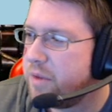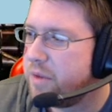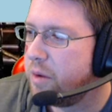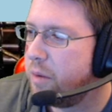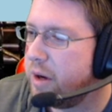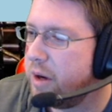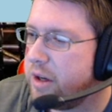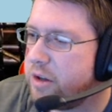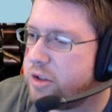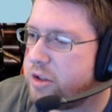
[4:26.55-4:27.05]

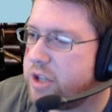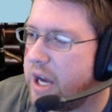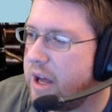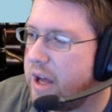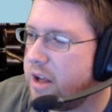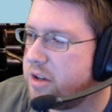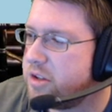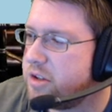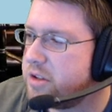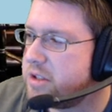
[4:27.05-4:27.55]
When you
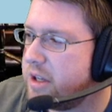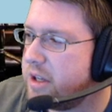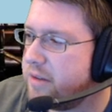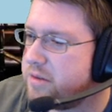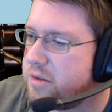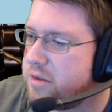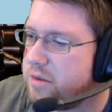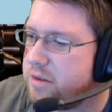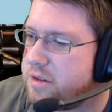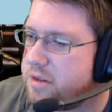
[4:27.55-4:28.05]
challenge yourself
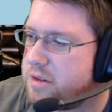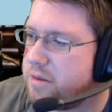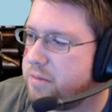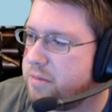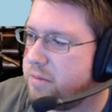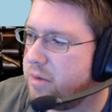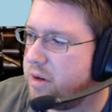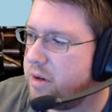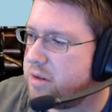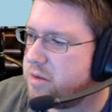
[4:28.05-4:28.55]
to
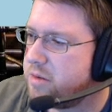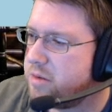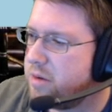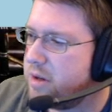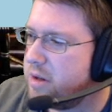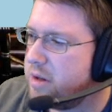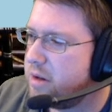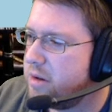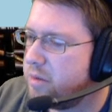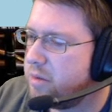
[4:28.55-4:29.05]
a
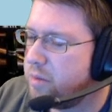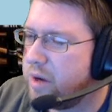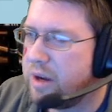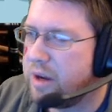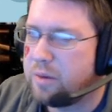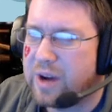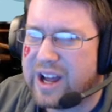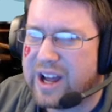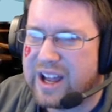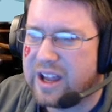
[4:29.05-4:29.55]
wait,
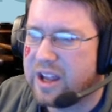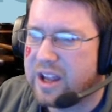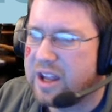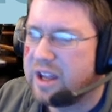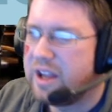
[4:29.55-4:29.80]
what?